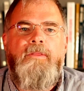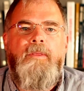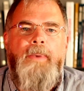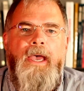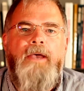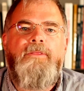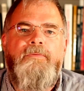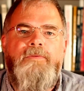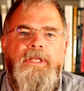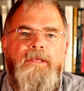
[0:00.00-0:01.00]
the path
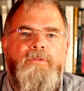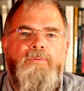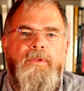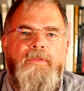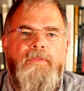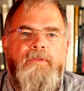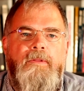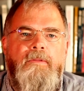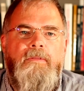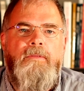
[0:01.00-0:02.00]
of least
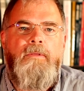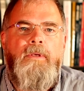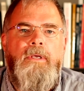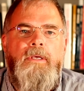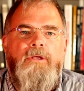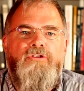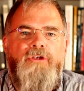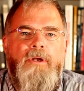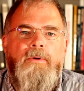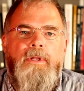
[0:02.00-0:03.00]
resistance.
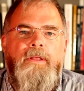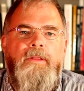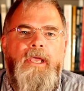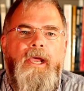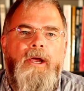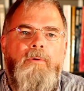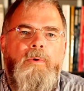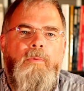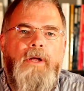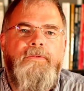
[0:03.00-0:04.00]
Generally, the air
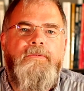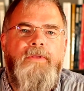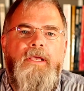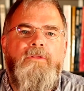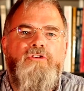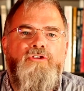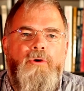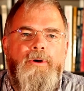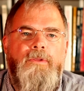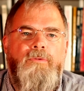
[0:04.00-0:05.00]
will want to take the
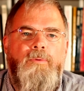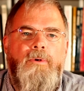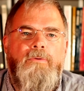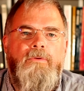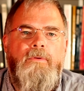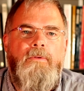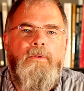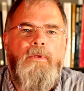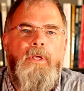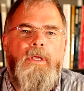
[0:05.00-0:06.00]
shortest route
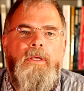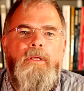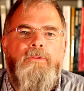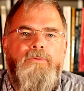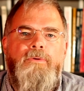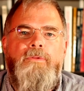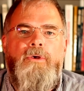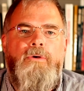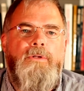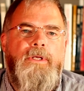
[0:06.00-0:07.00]
through the
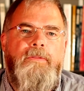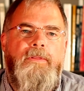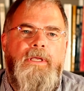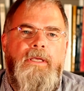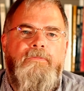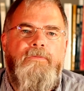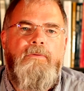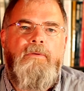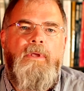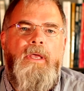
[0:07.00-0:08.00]
cooling sleeve.
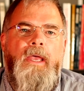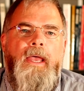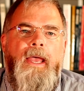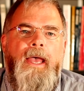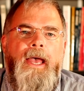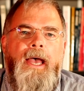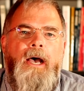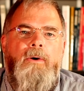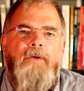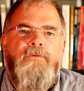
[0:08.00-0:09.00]

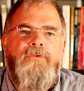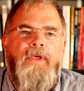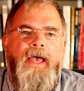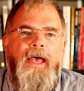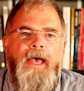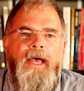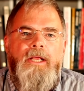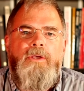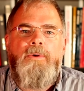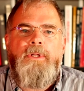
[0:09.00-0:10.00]
However, to
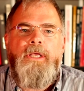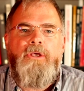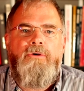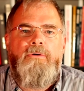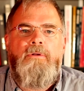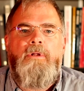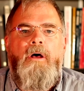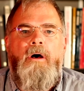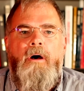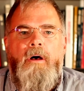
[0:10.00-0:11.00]
adequately
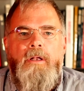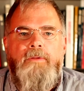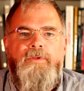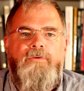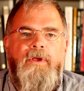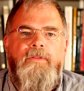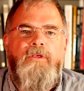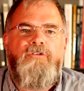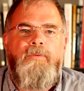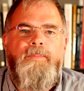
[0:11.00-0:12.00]
cool all of the
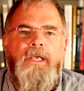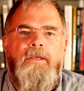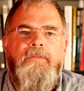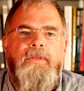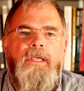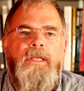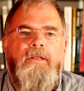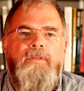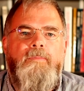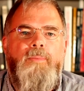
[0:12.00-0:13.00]
transition piece, it
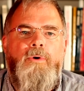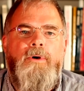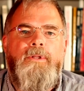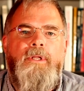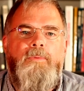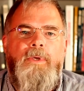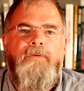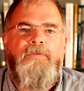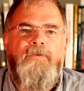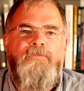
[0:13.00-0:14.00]
is important that we
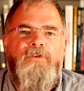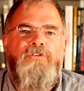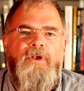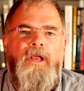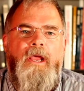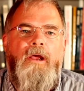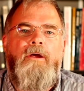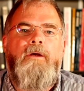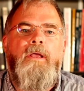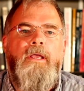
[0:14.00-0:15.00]
have sufficient
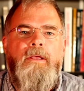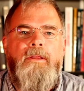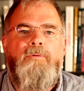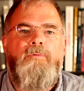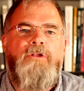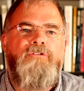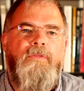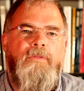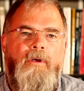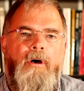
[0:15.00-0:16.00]
air that
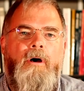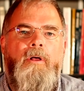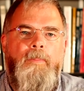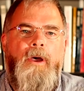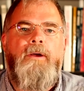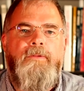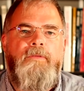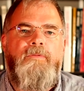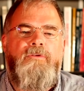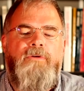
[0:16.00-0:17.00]
reaches all
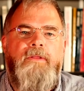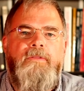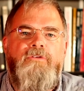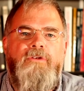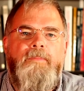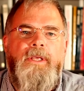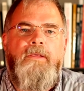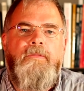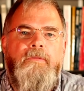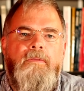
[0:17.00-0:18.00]
parts of the transition
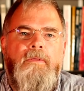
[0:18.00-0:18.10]
piece.